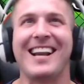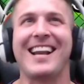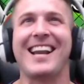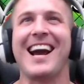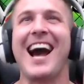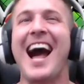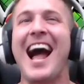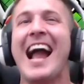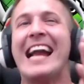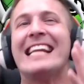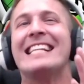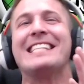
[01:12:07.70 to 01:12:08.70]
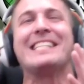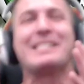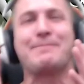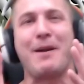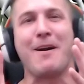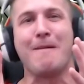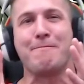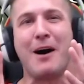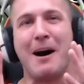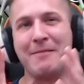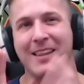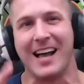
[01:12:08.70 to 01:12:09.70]
kinds of Spirit
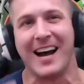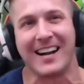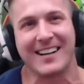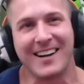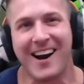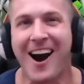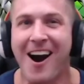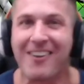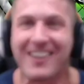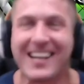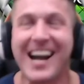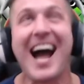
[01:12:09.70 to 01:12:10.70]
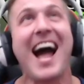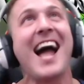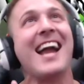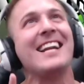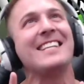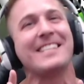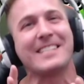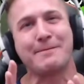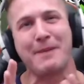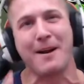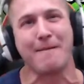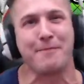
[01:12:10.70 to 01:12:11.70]
Bomb luck. All kinds of
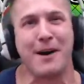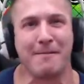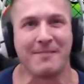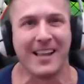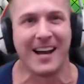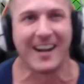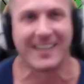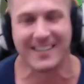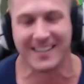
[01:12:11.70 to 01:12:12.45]
Spirit Bomb luck.